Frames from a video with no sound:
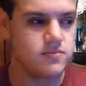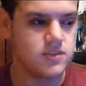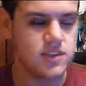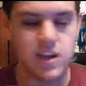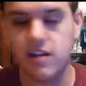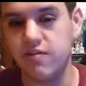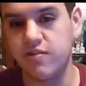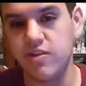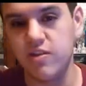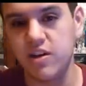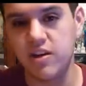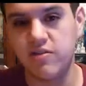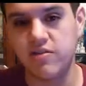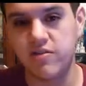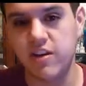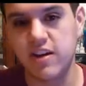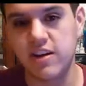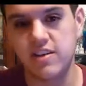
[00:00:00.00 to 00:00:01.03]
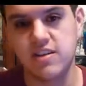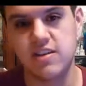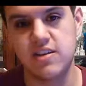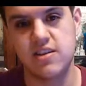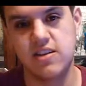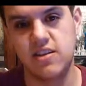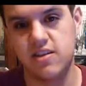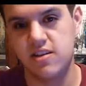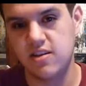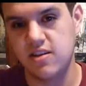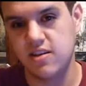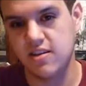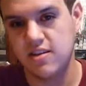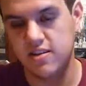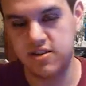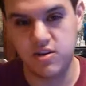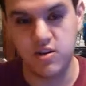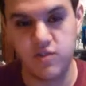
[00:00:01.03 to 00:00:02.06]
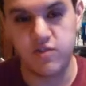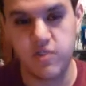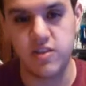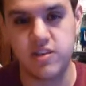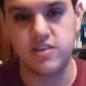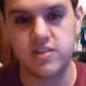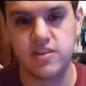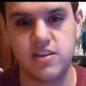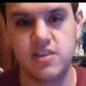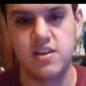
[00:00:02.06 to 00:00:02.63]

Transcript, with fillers: If you get fucked, it's your fault.